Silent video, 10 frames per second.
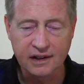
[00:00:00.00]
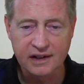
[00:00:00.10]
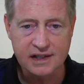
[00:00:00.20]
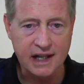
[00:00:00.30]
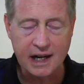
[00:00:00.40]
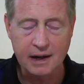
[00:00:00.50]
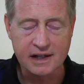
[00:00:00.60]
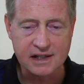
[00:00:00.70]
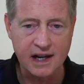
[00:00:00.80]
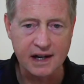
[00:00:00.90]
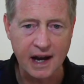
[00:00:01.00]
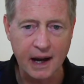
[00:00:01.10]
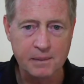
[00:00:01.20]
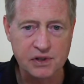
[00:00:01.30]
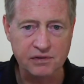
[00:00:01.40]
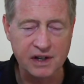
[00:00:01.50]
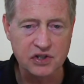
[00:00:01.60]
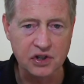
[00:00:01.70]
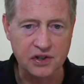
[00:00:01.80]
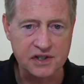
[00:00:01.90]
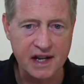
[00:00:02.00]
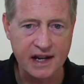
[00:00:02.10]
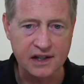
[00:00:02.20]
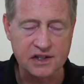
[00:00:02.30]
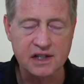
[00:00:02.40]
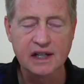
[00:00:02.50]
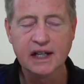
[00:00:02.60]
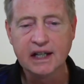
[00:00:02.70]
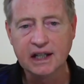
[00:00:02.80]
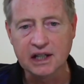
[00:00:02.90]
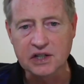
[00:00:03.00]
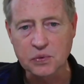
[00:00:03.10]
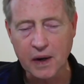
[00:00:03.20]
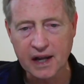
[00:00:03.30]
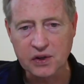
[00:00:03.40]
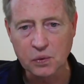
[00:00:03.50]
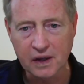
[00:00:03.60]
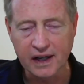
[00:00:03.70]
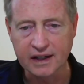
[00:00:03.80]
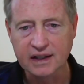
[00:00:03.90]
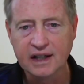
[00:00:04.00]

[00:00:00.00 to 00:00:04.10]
It's not, a, it's not observational science. It is rather what?